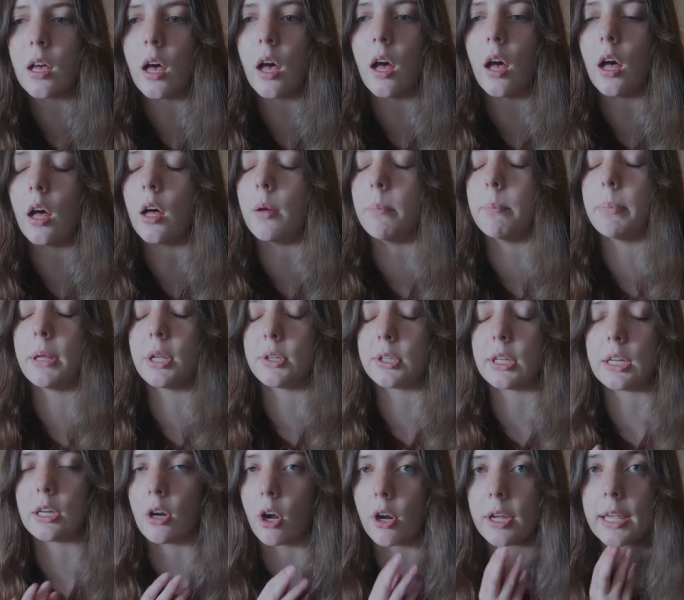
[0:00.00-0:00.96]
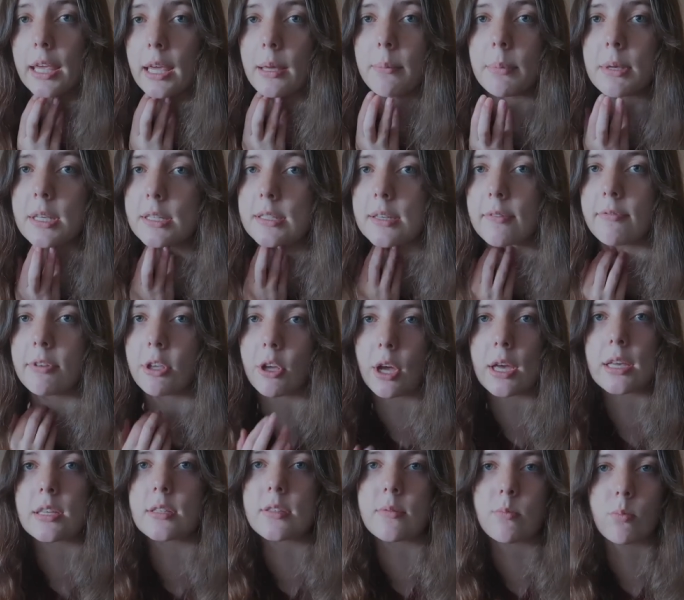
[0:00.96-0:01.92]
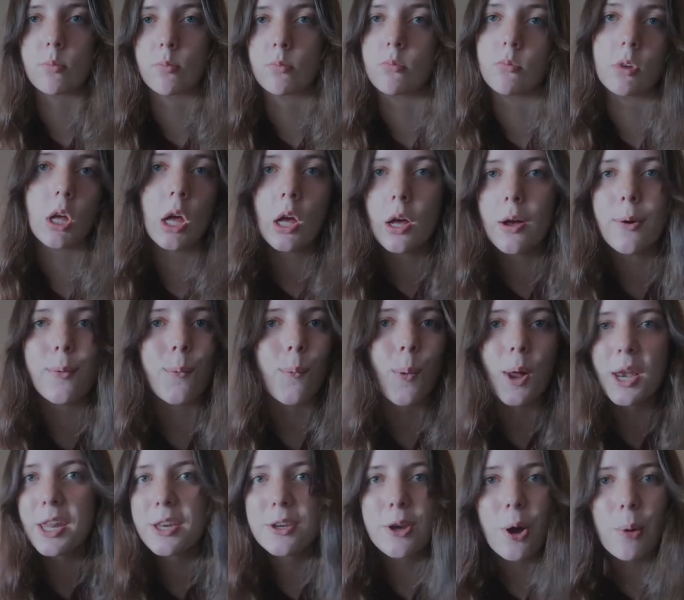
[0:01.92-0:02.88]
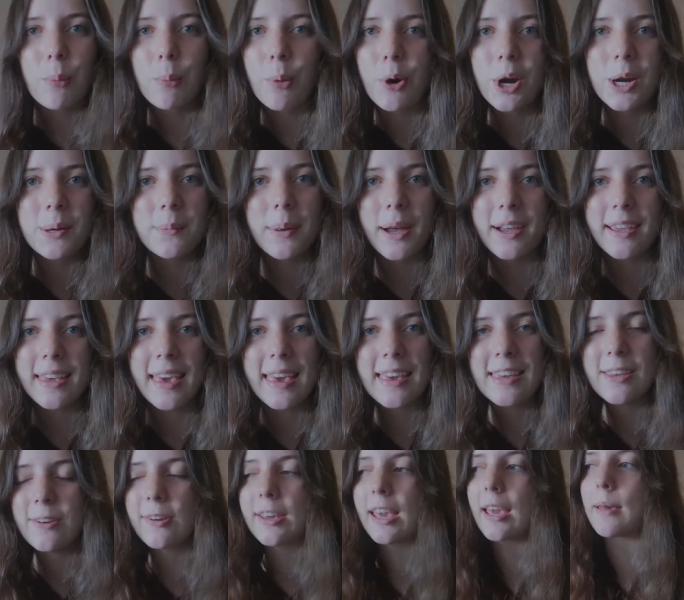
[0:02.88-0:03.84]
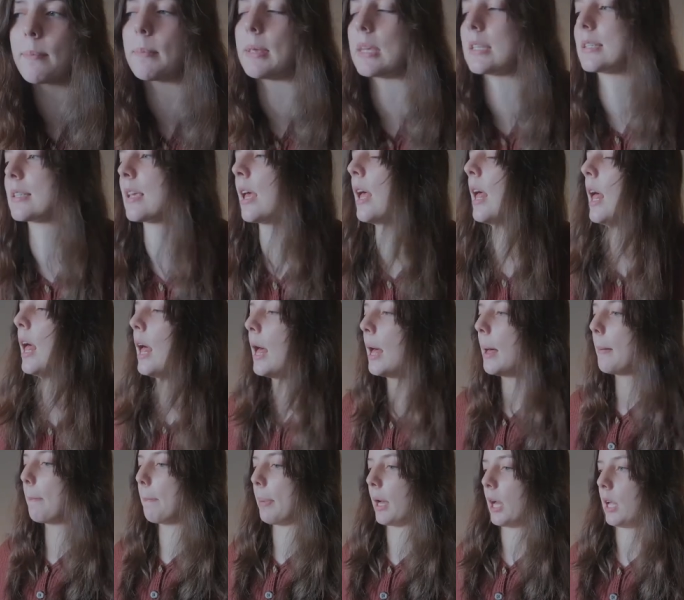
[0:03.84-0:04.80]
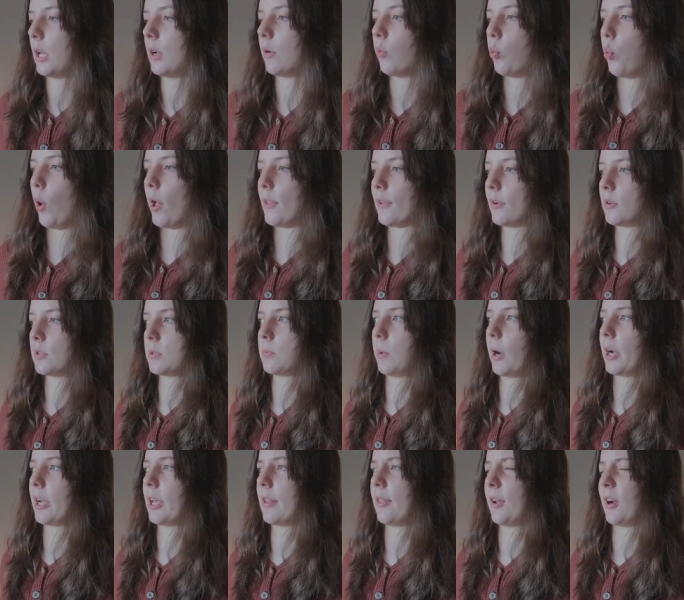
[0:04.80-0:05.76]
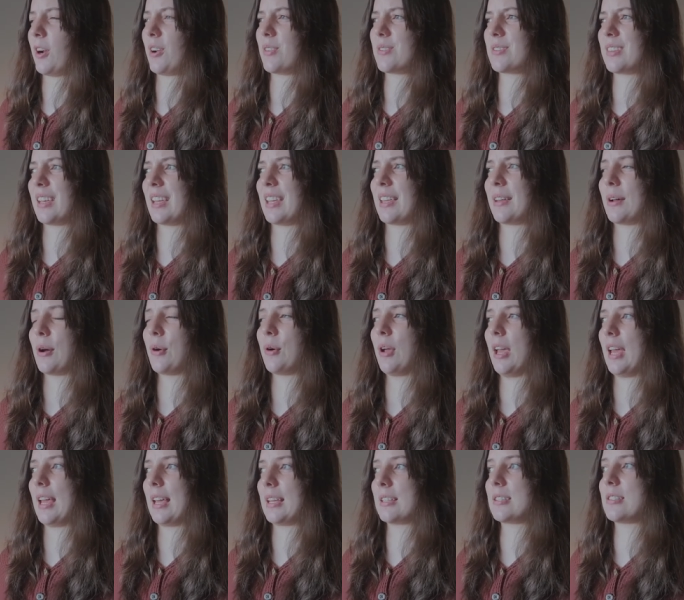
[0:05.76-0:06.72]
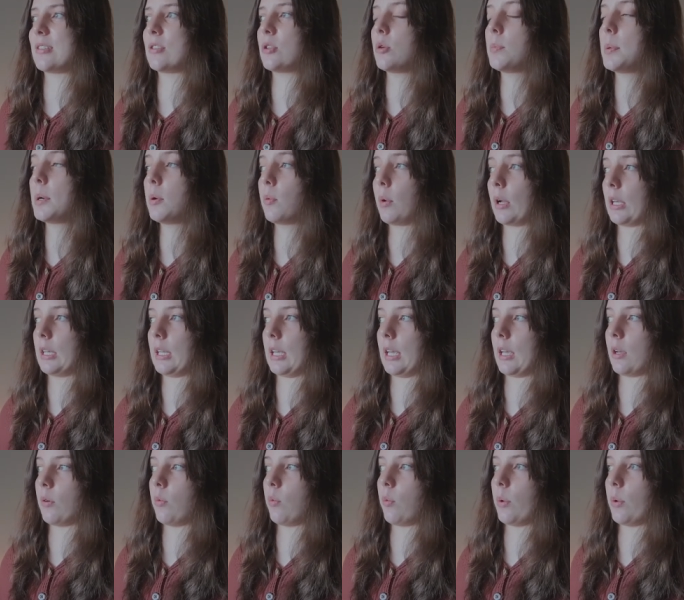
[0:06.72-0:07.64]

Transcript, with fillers: a building on campus if you guys want to know more about ku campus but while I was walking there, I was like, okay, it's super windy.